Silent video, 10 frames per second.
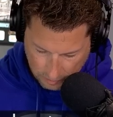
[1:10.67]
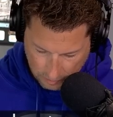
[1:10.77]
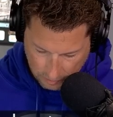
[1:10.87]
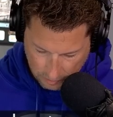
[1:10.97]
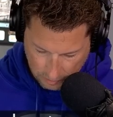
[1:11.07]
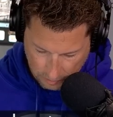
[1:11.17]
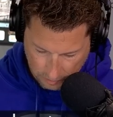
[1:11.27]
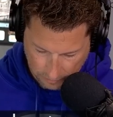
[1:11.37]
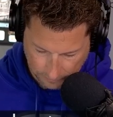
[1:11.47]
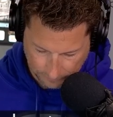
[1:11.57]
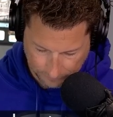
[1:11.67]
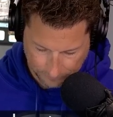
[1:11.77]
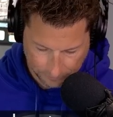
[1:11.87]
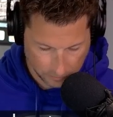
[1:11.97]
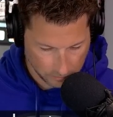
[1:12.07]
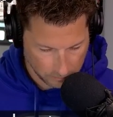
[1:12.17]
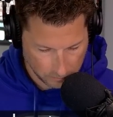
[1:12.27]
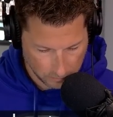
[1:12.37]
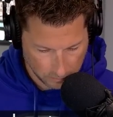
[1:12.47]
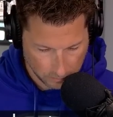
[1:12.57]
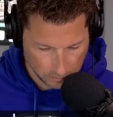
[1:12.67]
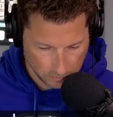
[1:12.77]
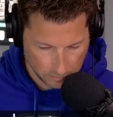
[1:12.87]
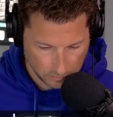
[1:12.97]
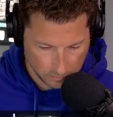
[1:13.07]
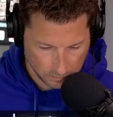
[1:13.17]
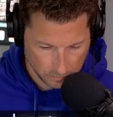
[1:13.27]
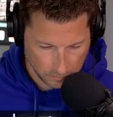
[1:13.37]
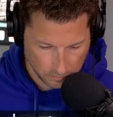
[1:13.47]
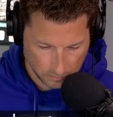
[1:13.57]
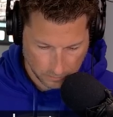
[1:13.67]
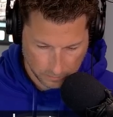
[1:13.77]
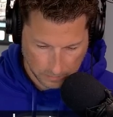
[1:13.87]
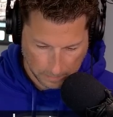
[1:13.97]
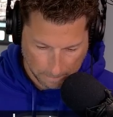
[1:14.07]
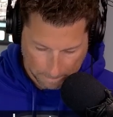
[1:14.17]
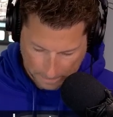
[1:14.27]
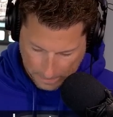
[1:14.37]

Nobody speaks.